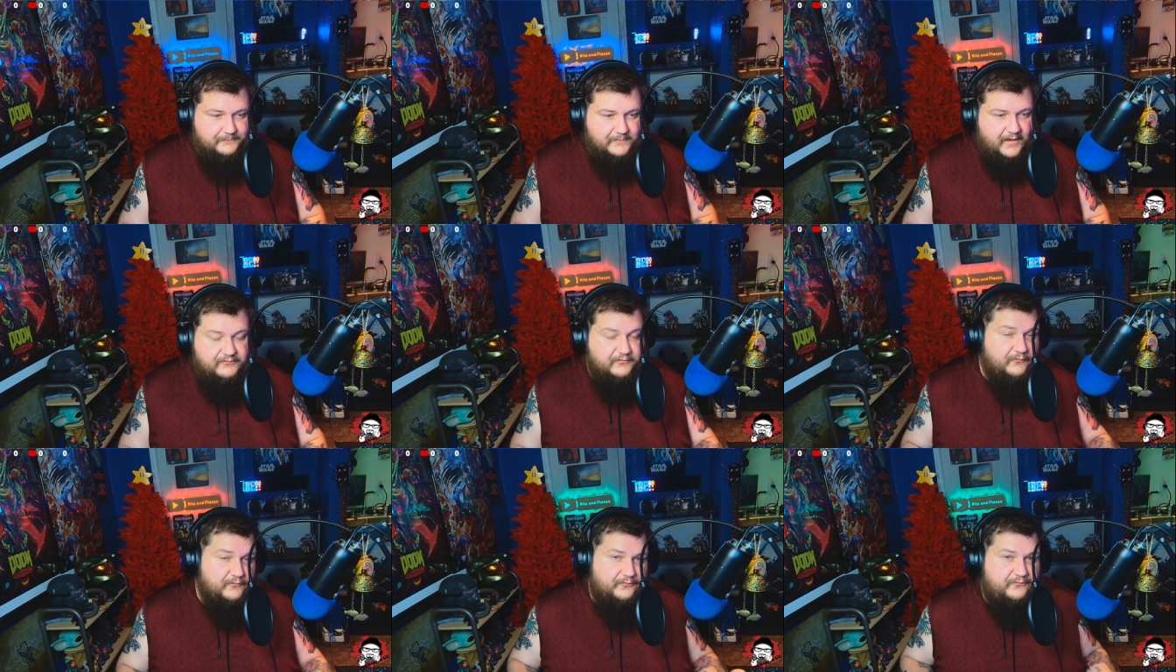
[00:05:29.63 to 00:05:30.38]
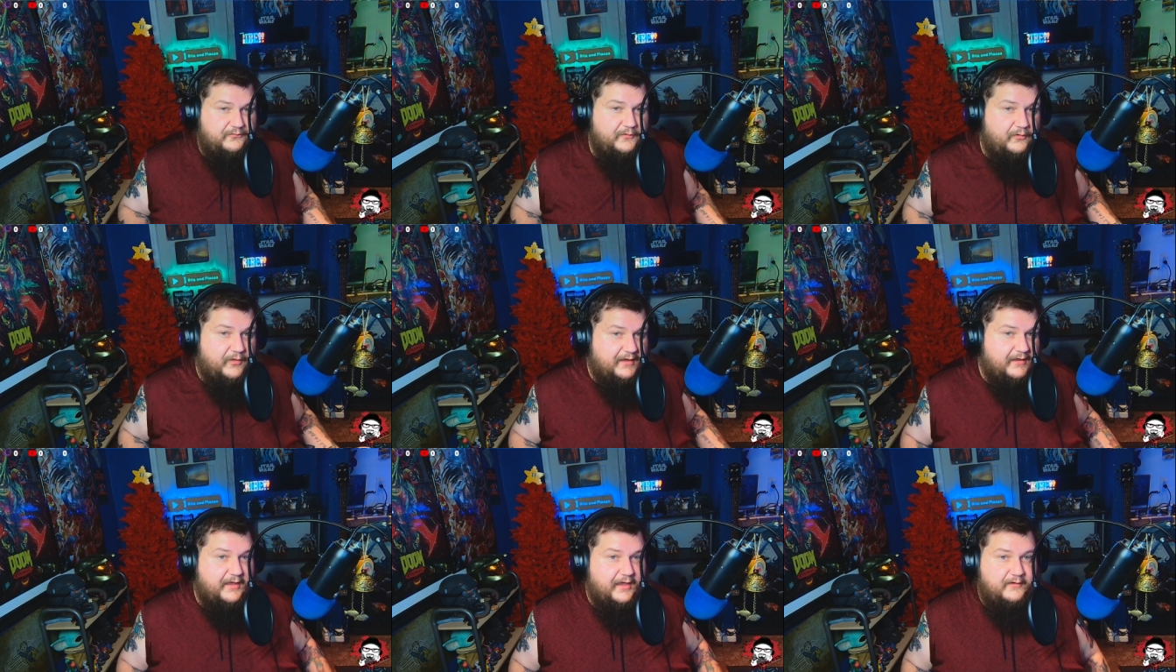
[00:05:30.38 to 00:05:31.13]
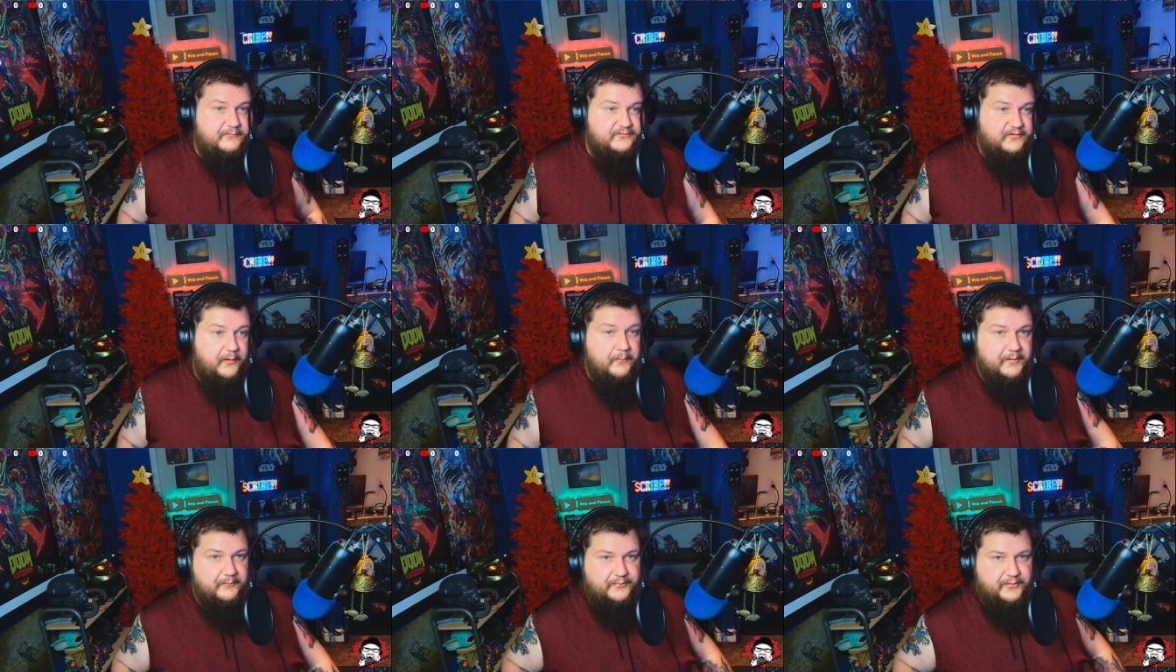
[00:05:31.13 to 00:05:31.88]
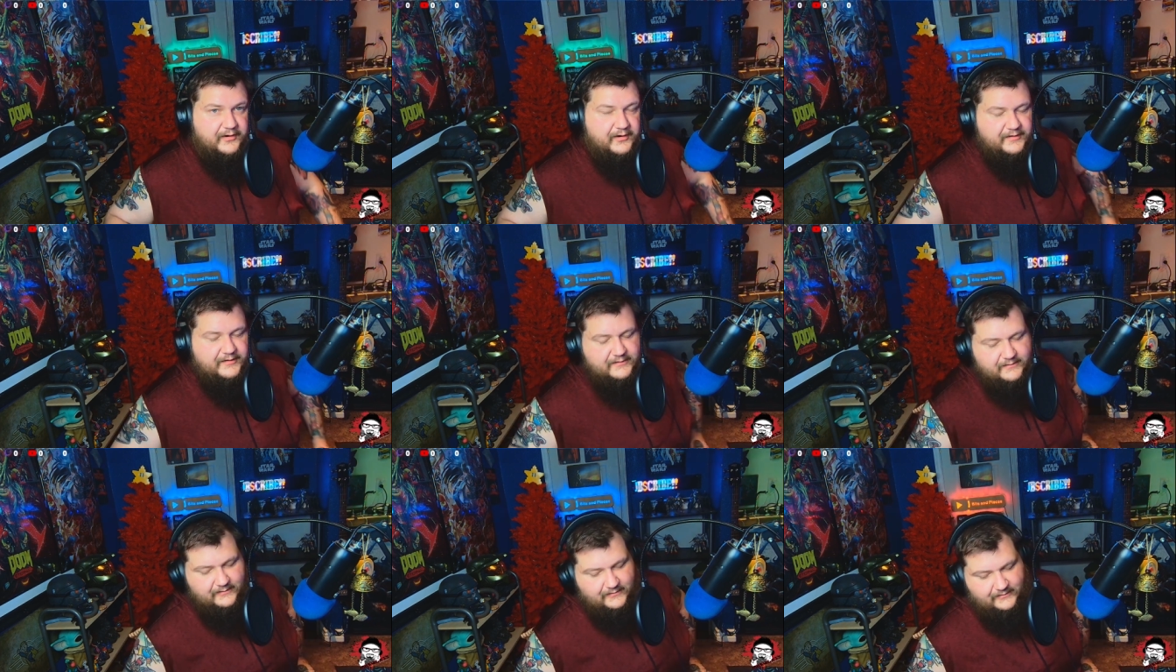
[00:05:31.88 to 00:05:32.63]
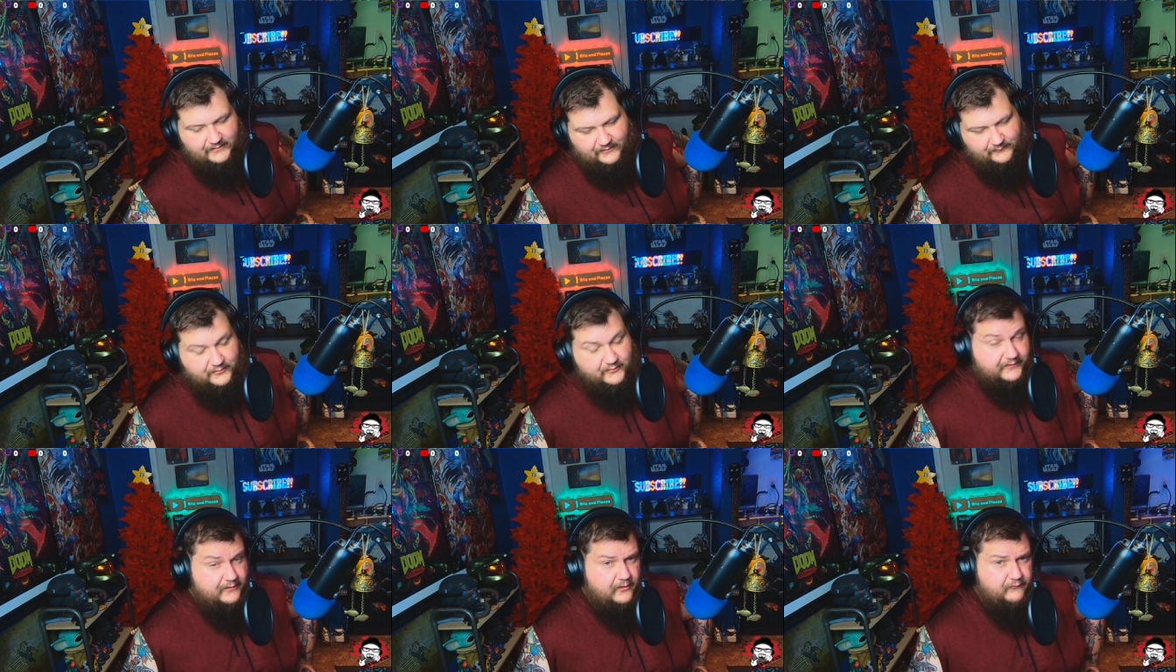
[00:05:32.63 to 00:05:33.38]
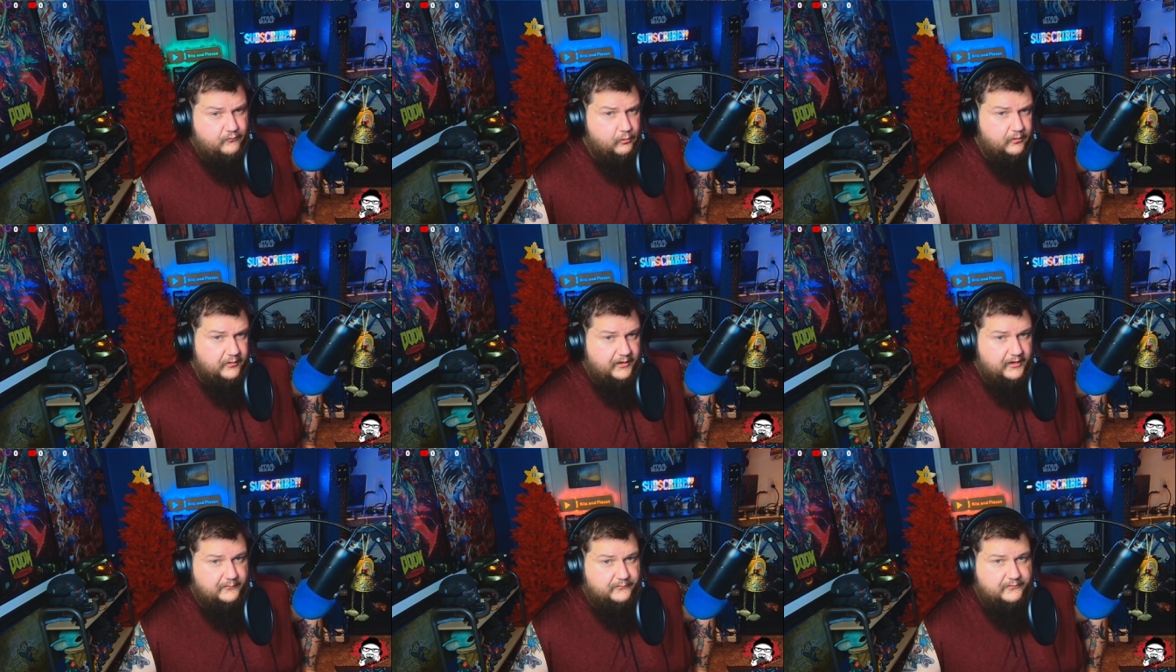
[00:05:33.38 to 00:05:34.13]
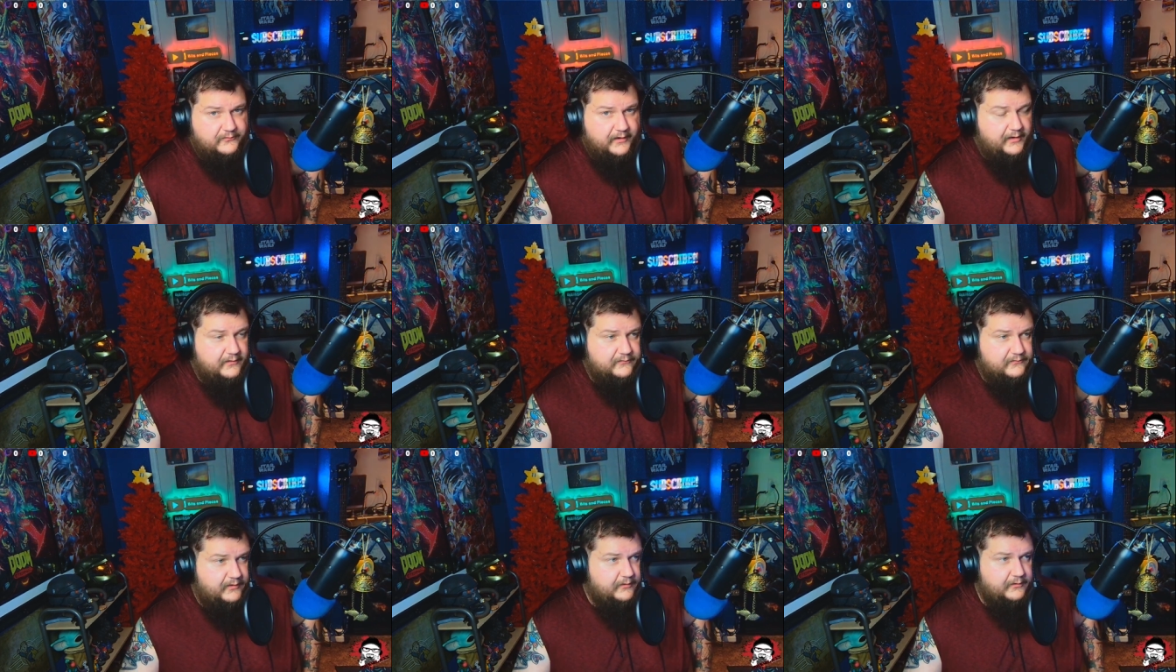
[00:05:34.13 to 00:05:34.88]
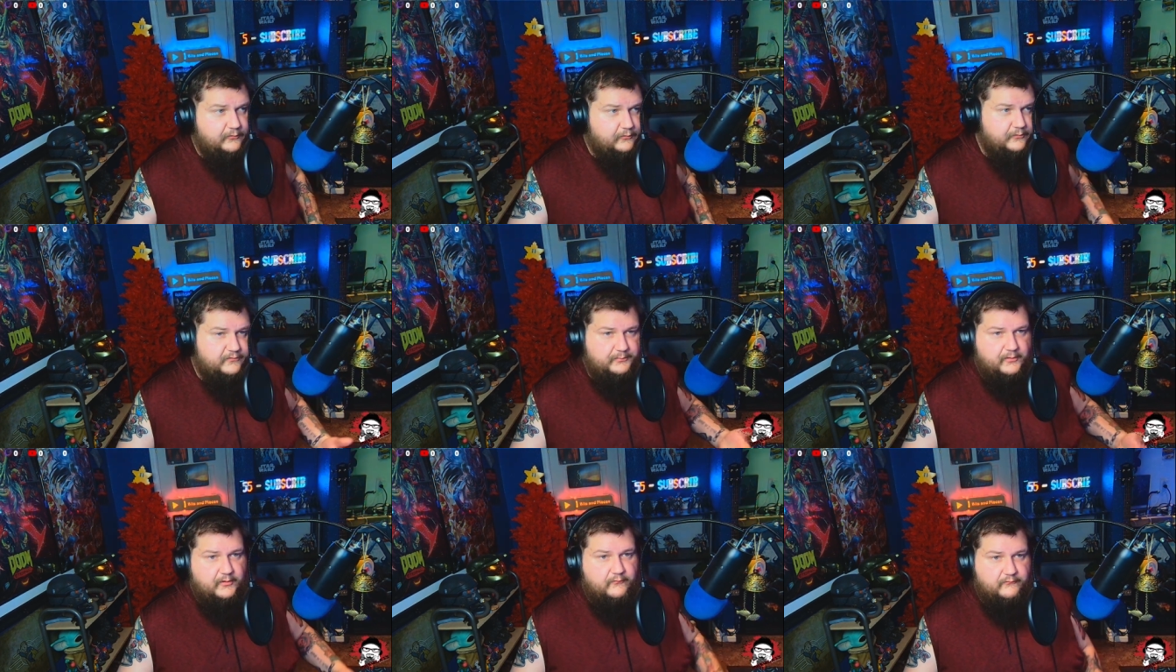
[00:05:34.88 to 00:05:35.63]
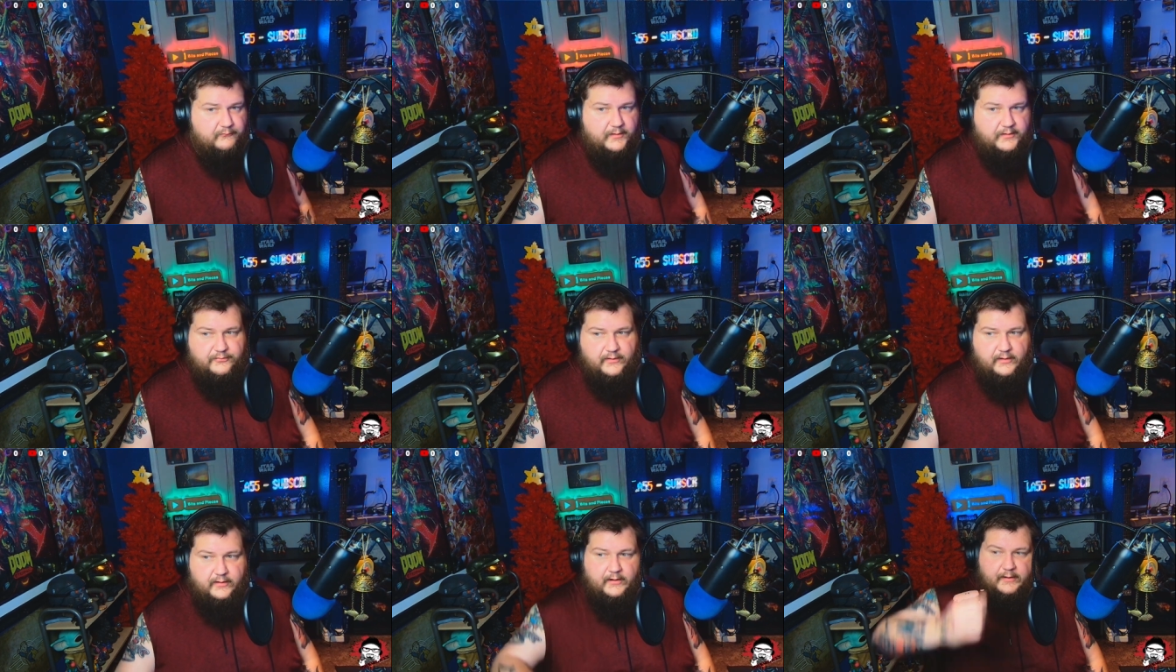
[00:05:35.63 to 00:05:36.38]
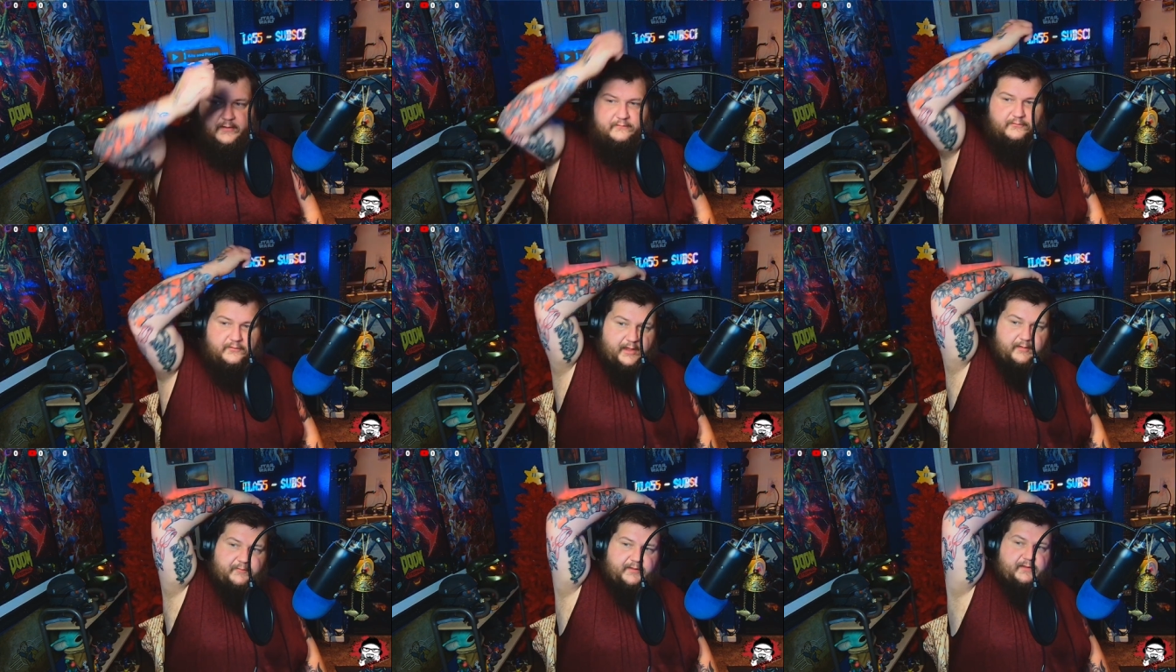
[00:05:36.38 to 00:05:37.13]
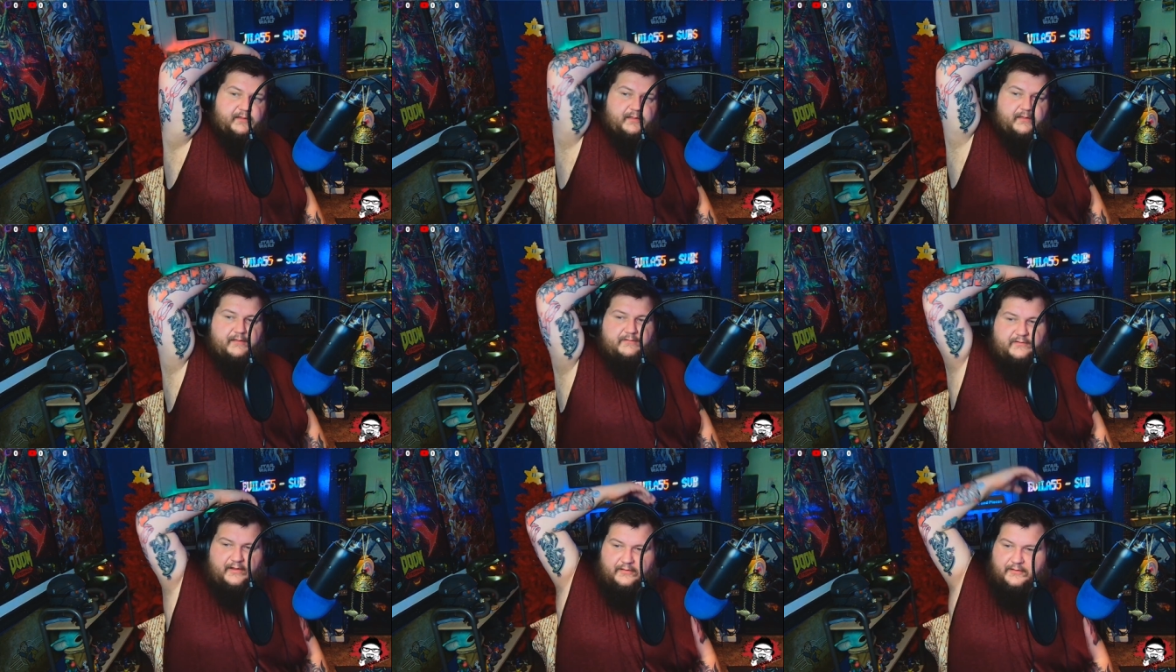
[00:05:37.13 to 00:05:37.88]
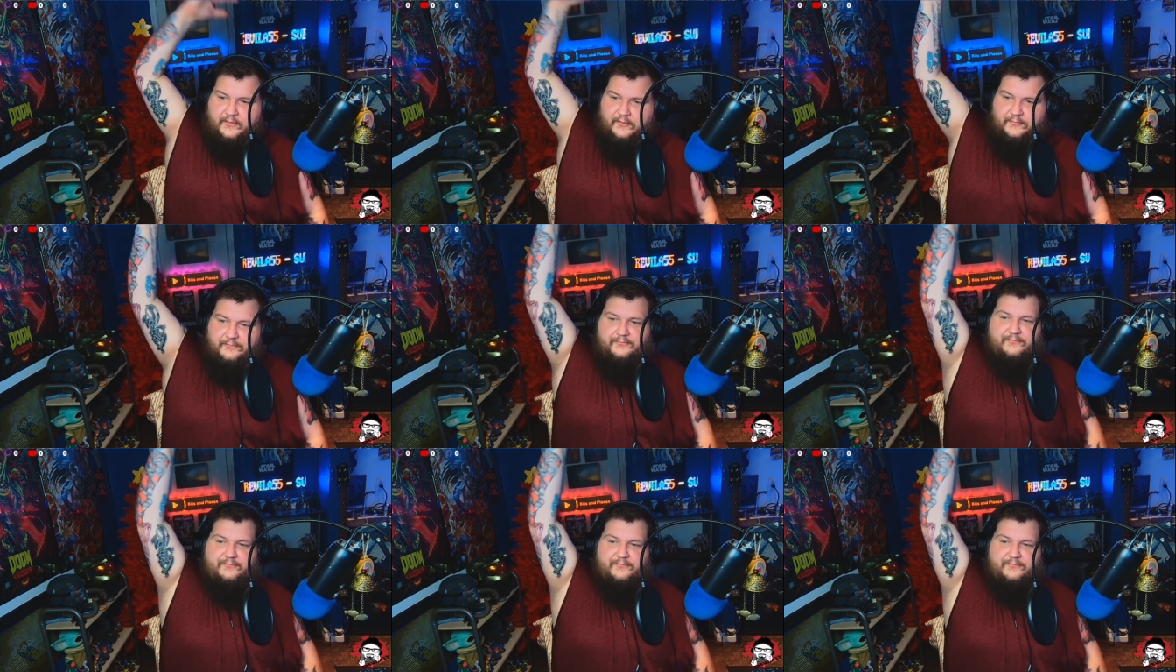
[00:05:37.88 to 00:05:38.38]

I still feel like I have some input on it because um, I love horror games, and Silent Hill was part of my thing. I actually have a Silent Hill